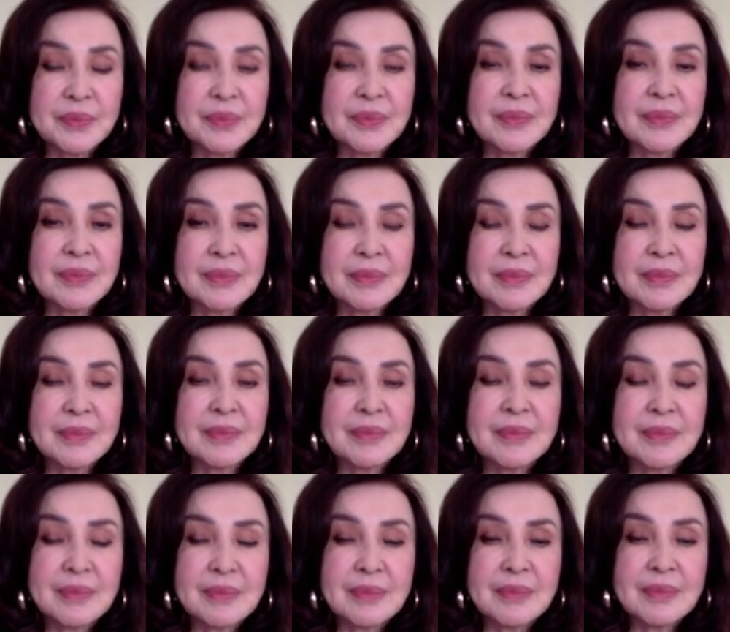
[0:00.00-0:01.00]

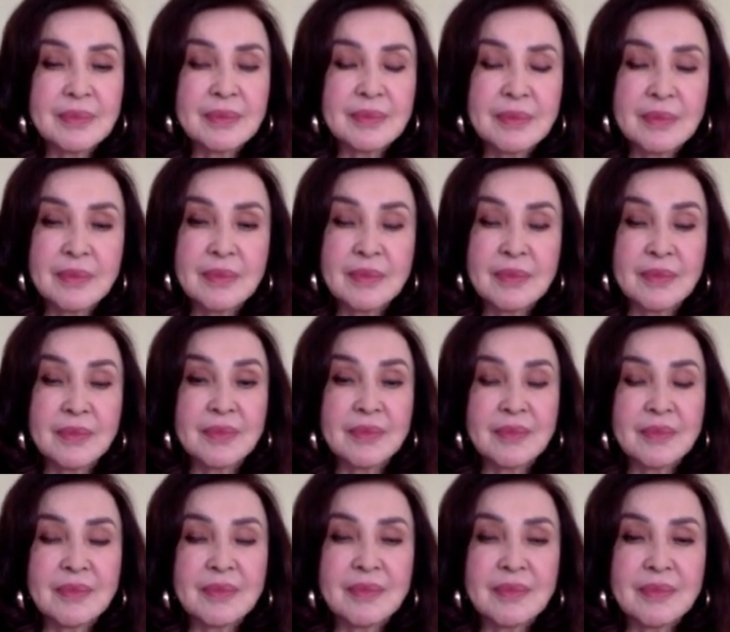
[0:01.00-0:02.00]

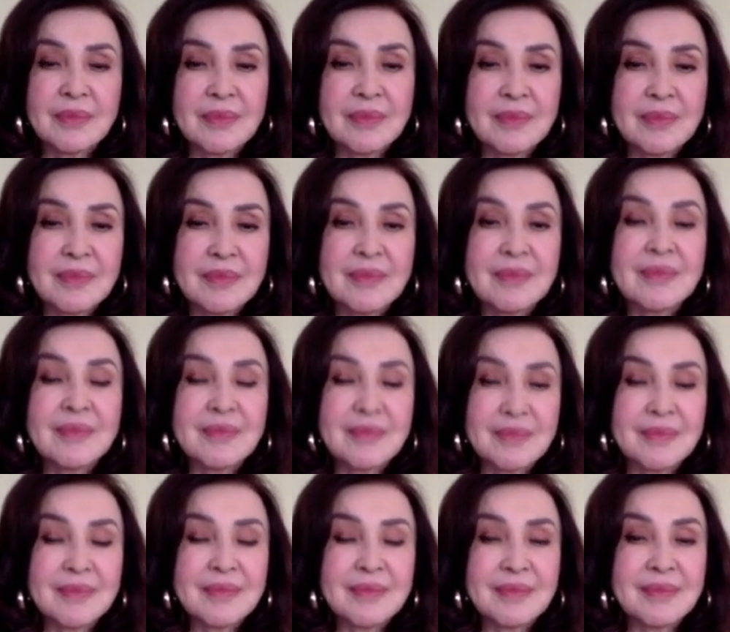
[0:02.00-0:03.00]

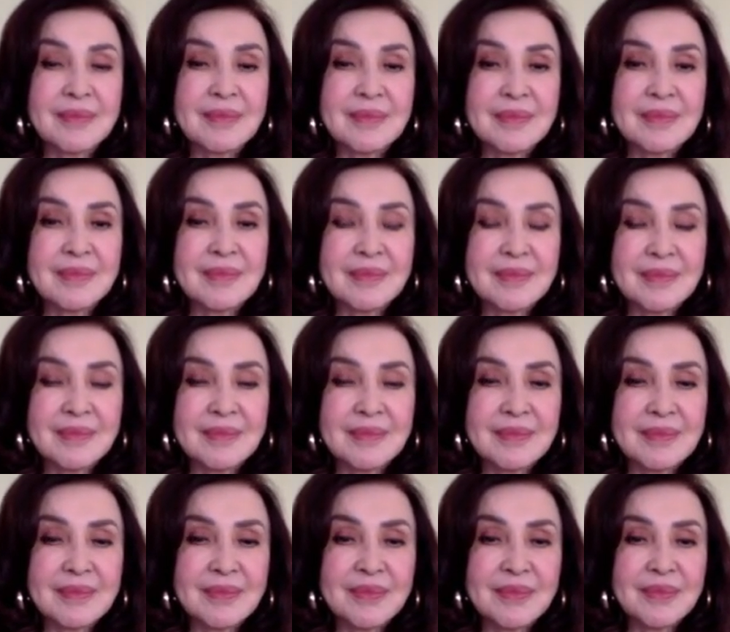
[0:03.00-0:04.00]

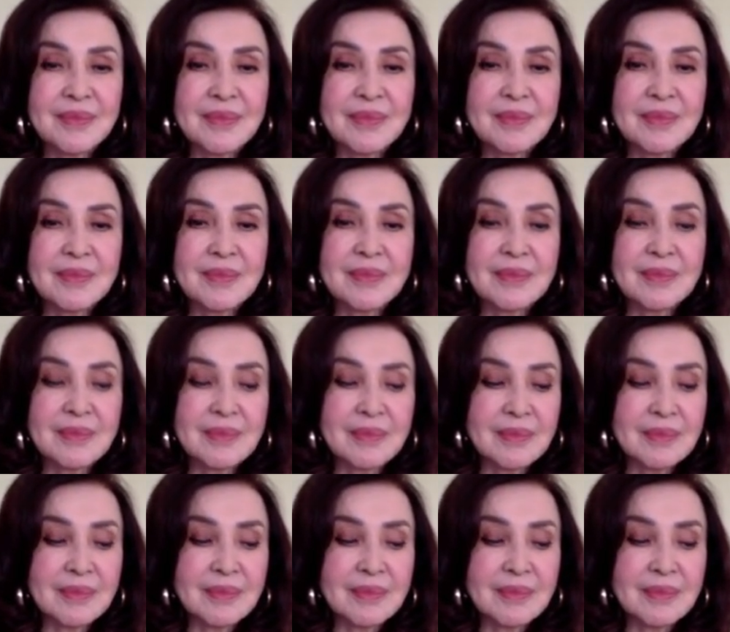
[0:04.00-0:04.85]
(not speaking)